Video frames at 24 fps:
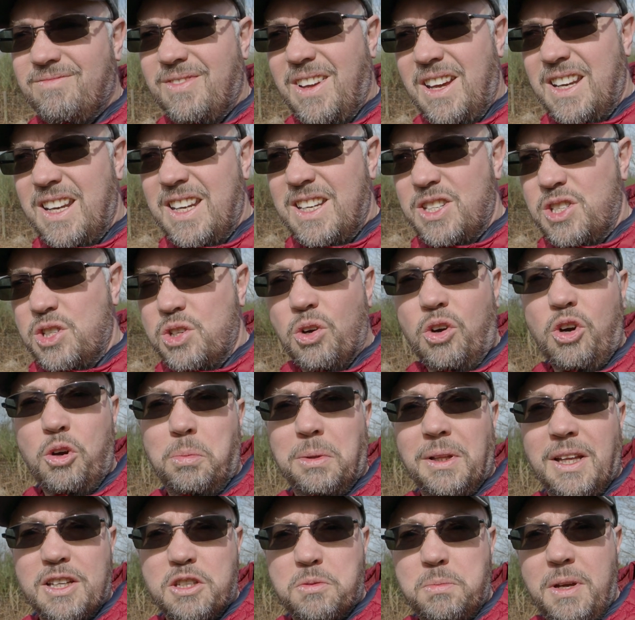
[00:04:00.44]
an
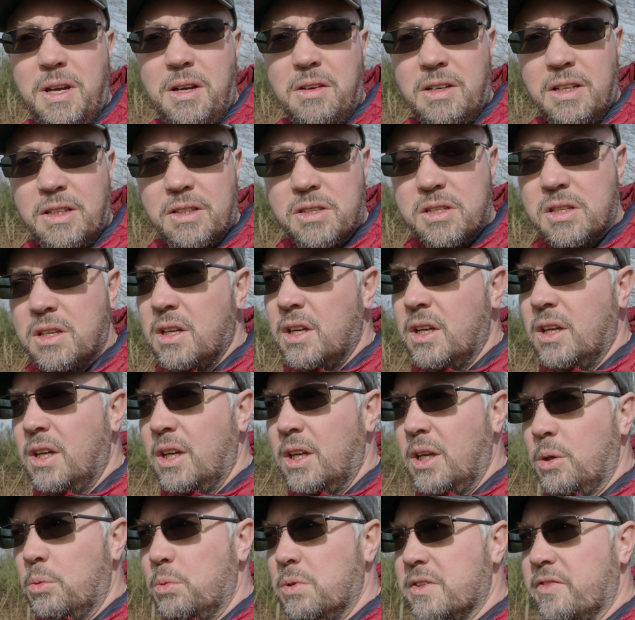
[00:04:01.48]
enjoyable experience,
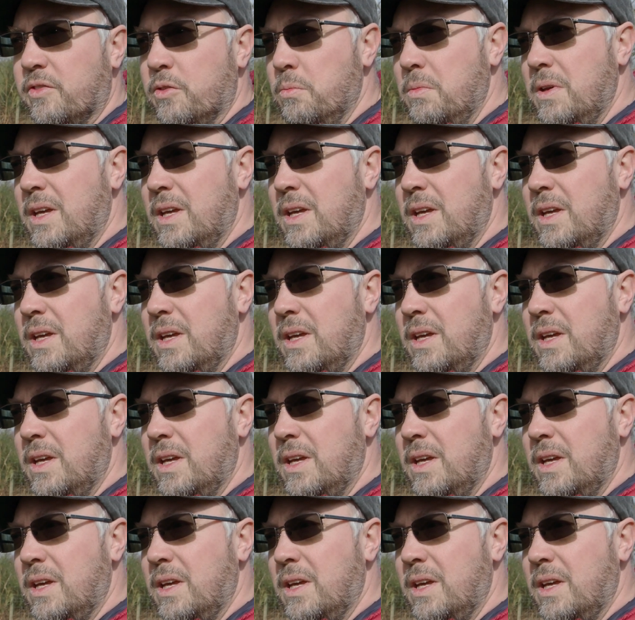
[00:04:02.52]
which for